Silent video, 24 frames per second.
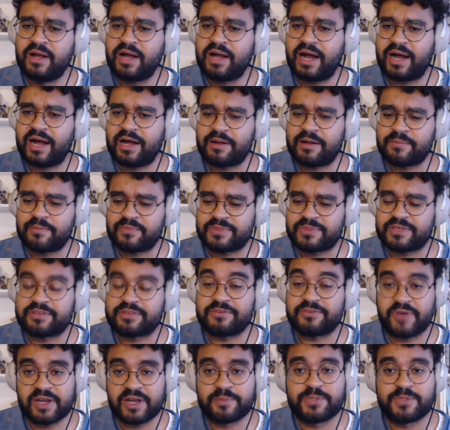Um, the
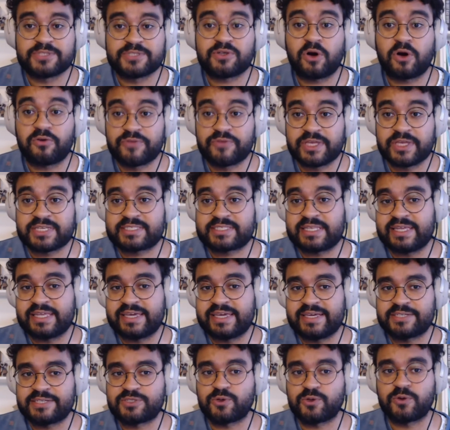developers
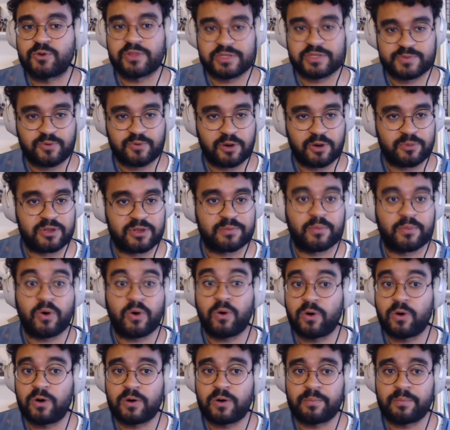obviously saw this problem,
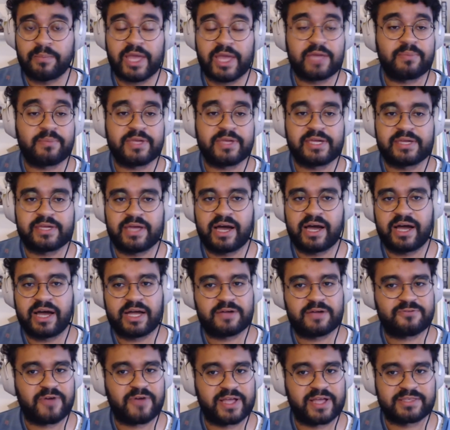or maybe uh,
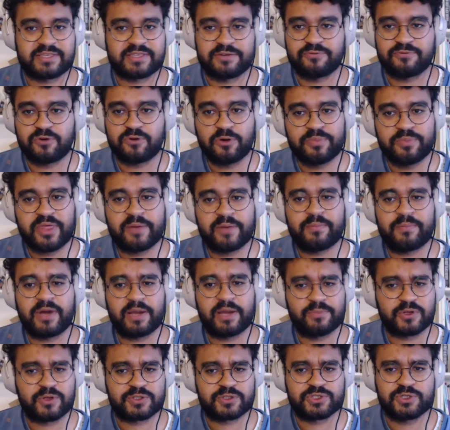fans informed them,
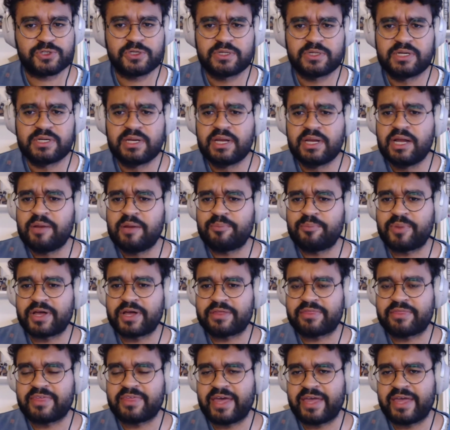I'm not sure,
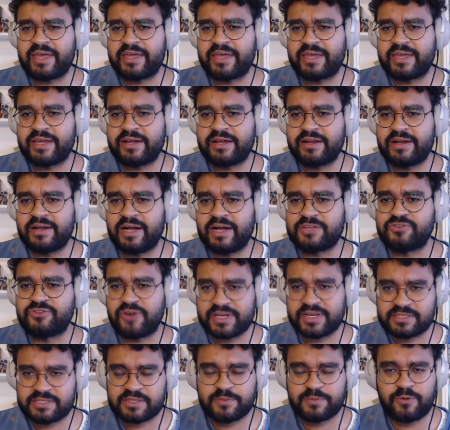but they
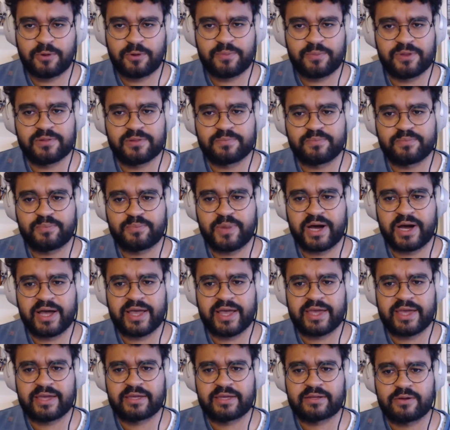addressed the problem
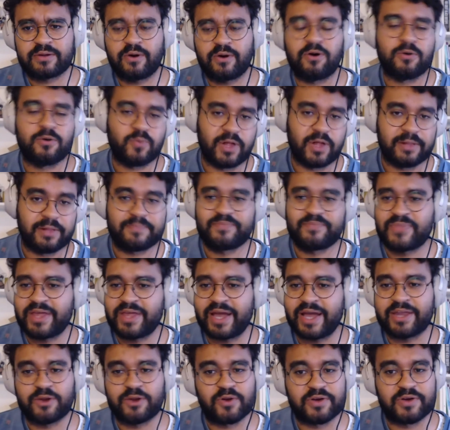by, or well,
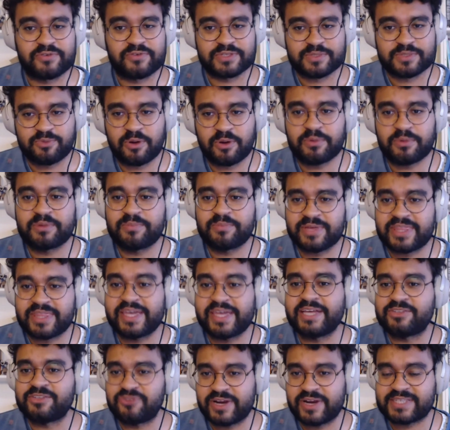I don't know if it's a problem, but they
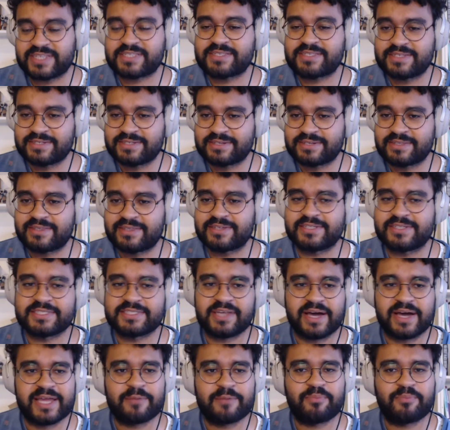addressed the
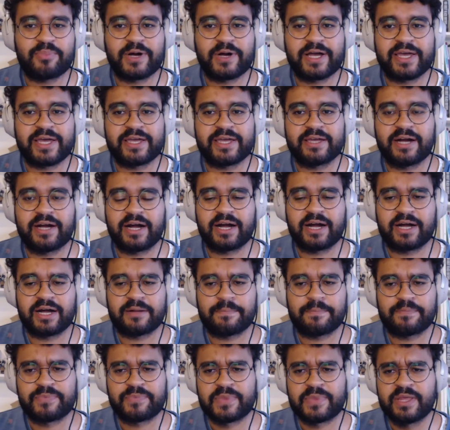design by
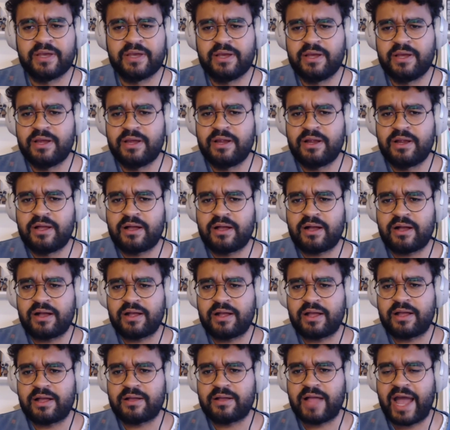um,
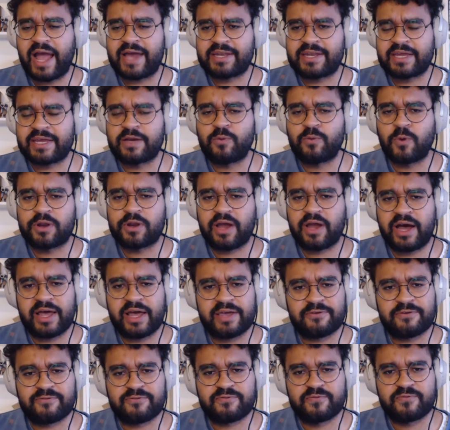adding what
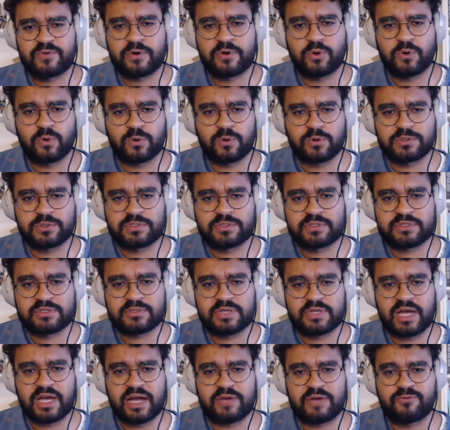I've called
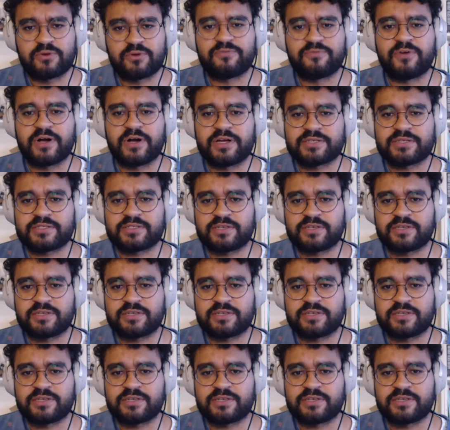reverse